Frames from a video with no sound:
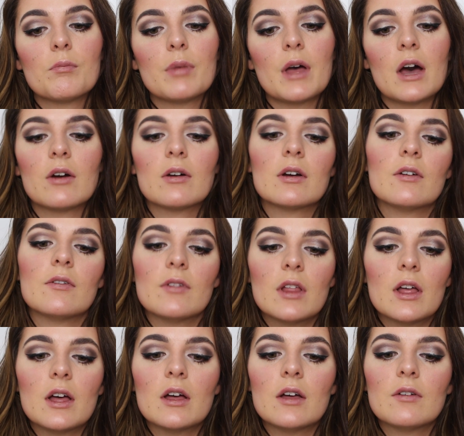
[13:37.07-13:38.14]
Power of
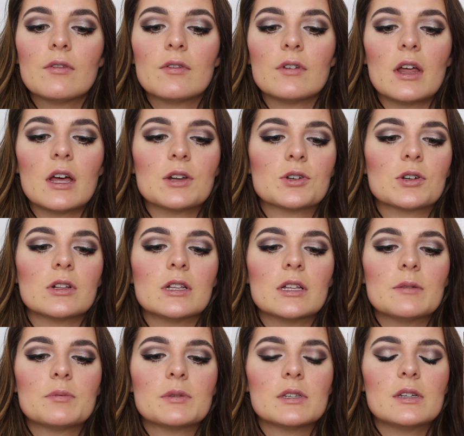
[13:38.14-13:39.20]
Love Natural
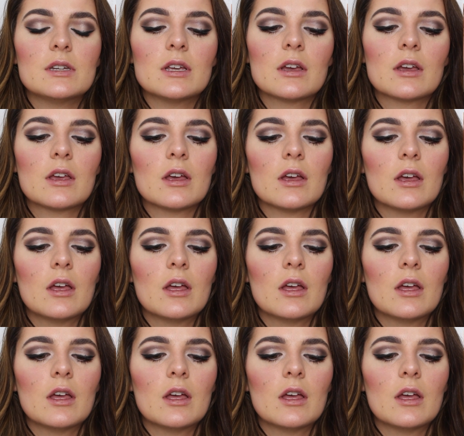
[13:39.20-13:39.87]
Lipstick.